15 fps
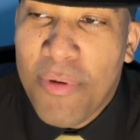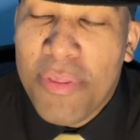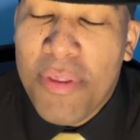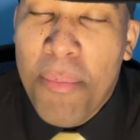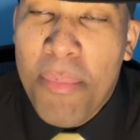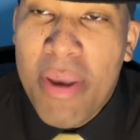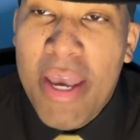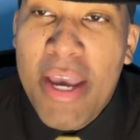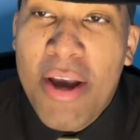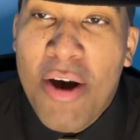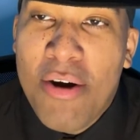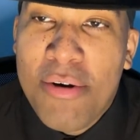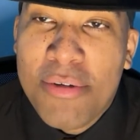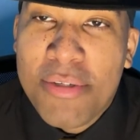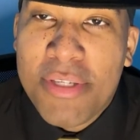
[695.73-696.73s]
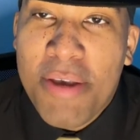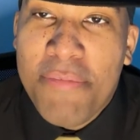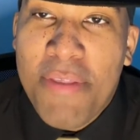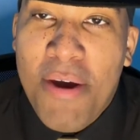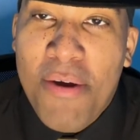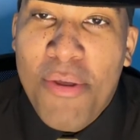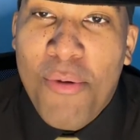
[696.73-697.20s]
Migos, if
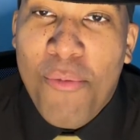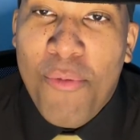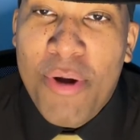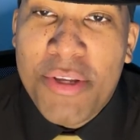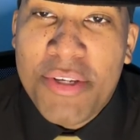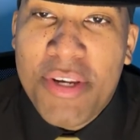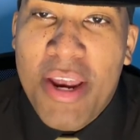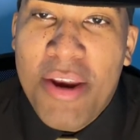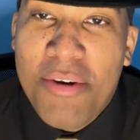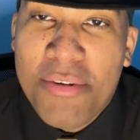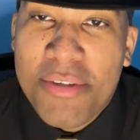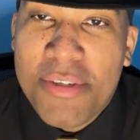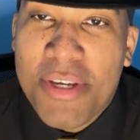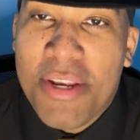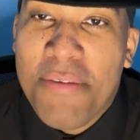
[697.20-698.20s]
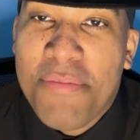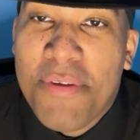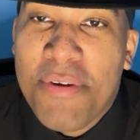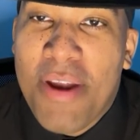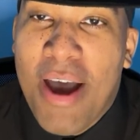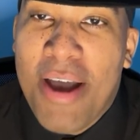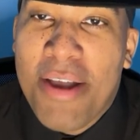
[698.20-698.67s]
they're the originators and if
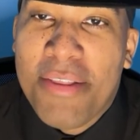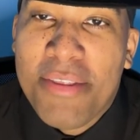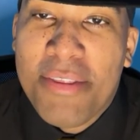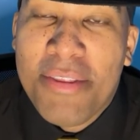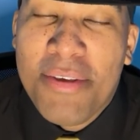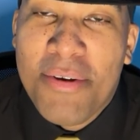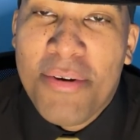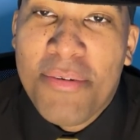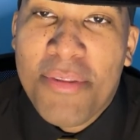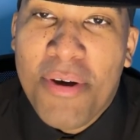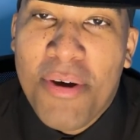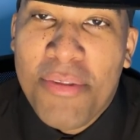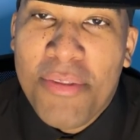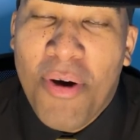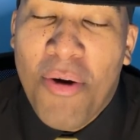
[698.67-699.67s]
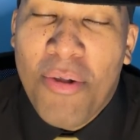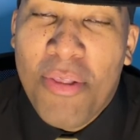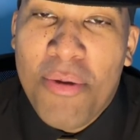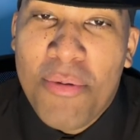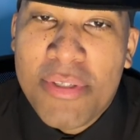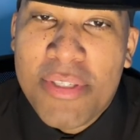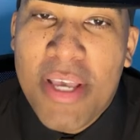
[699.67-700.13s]
they're not, the
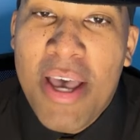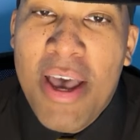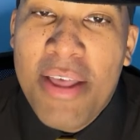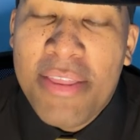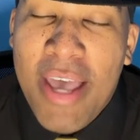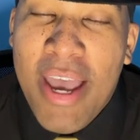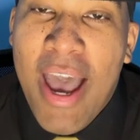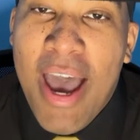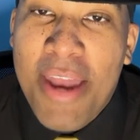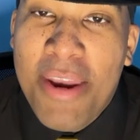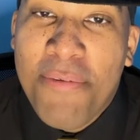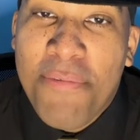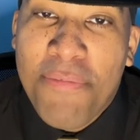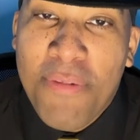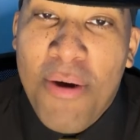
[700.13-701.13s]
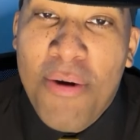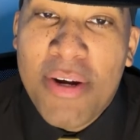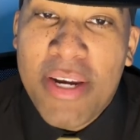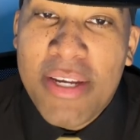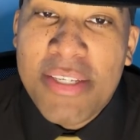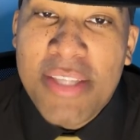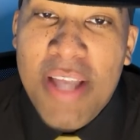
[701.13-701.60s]
only ones, they had a flow
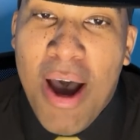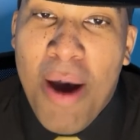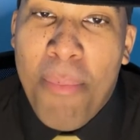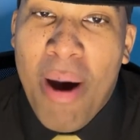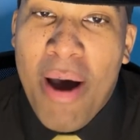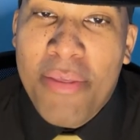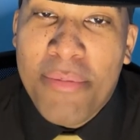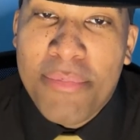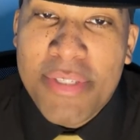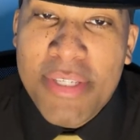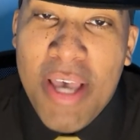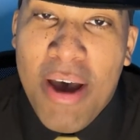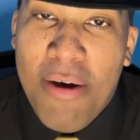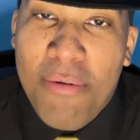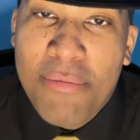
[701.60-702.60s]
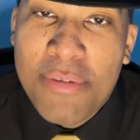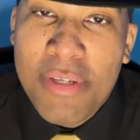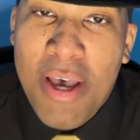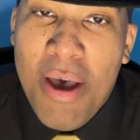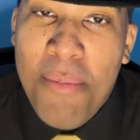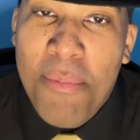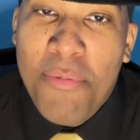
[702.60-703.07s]
and a style by themselves
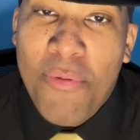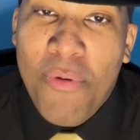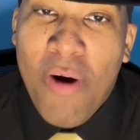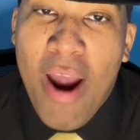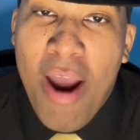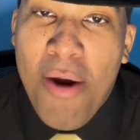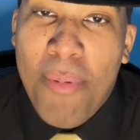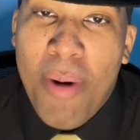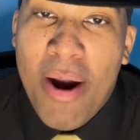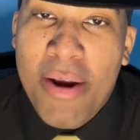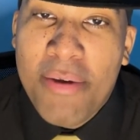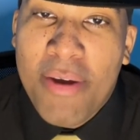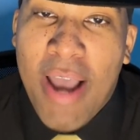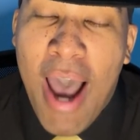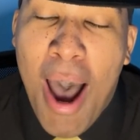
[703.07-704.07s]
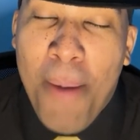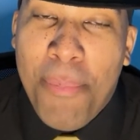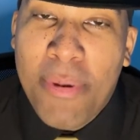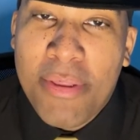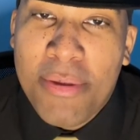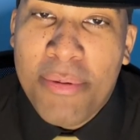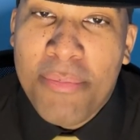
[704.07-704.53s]
before everybody
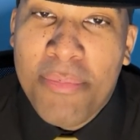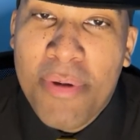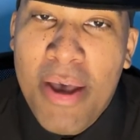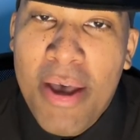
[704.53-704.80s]
copied them.